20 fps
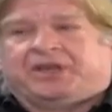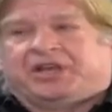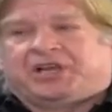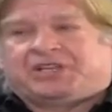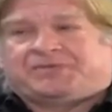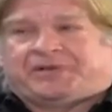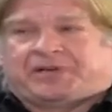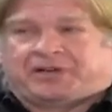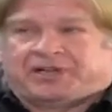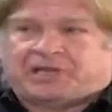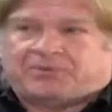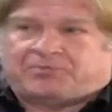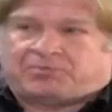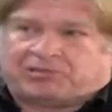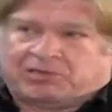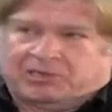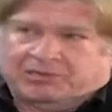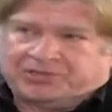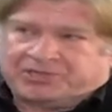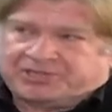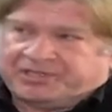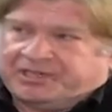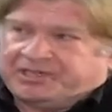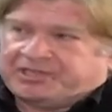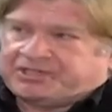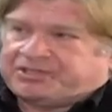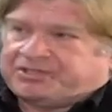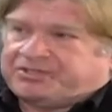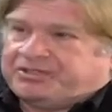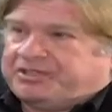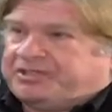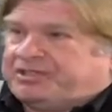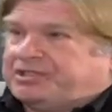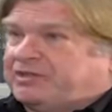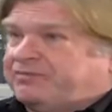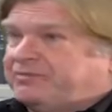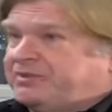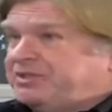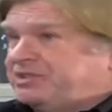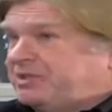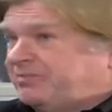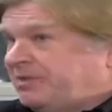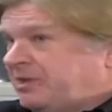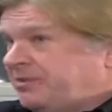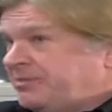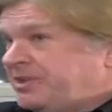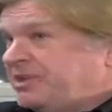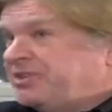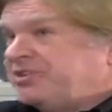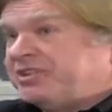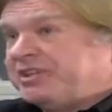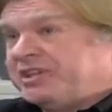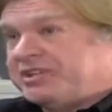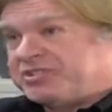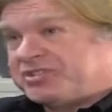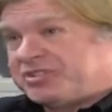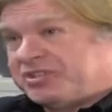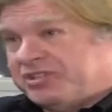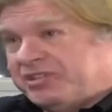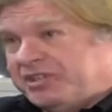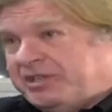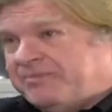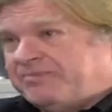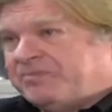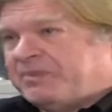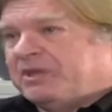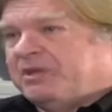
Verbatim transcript: As part of that process, the government department, the DST,